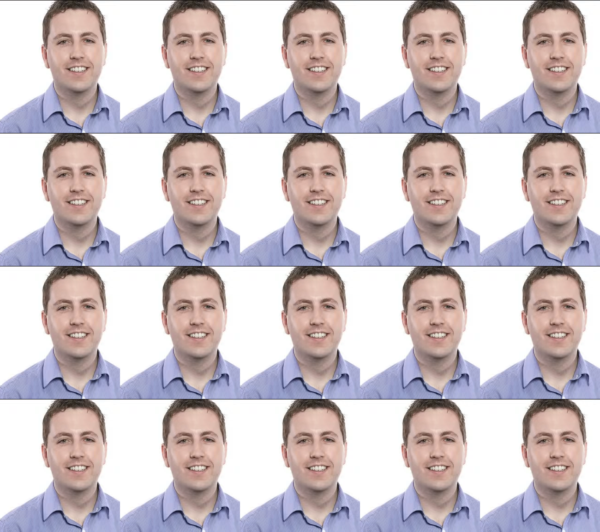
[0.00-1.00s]

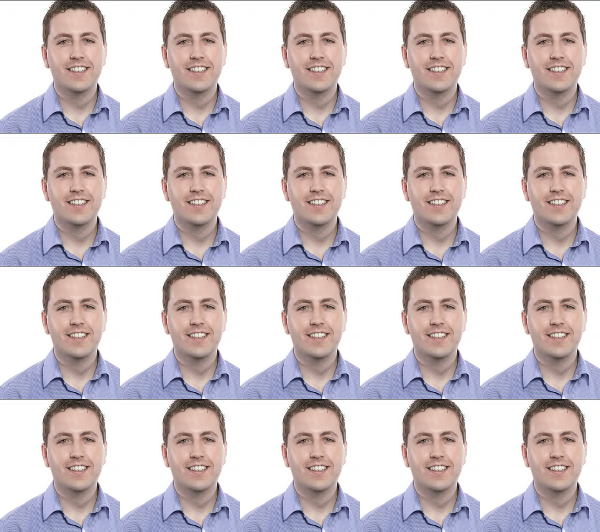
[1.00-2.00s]

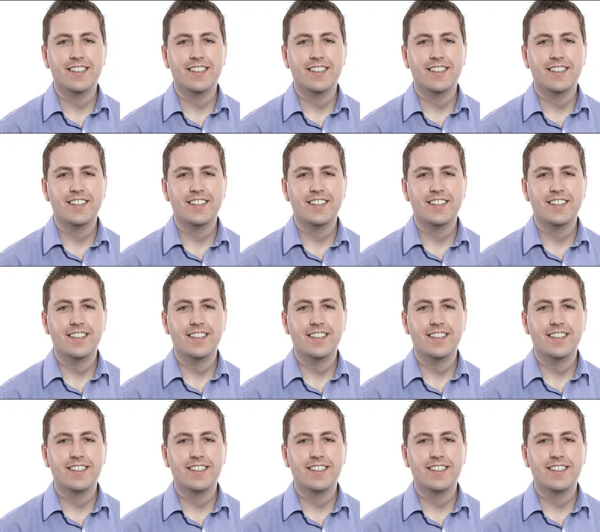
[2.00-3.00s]

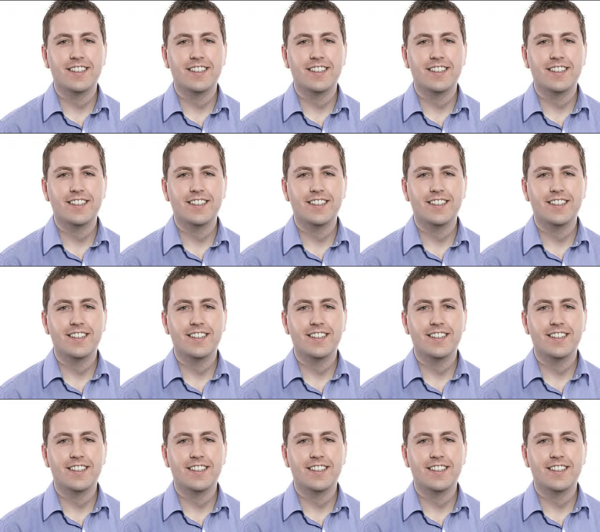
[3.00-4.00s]

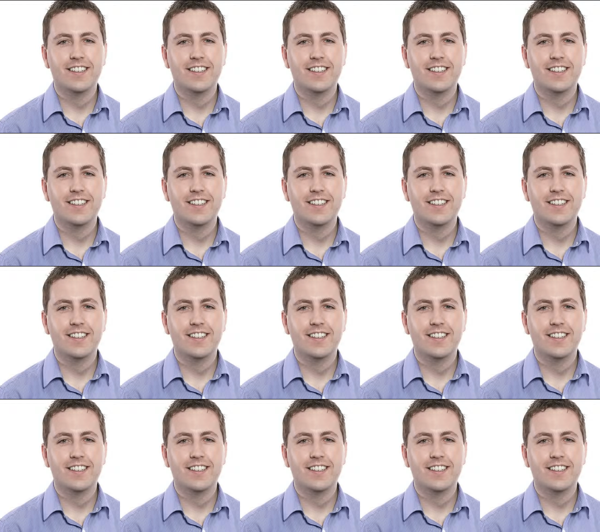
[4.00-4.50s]
(no lip movement)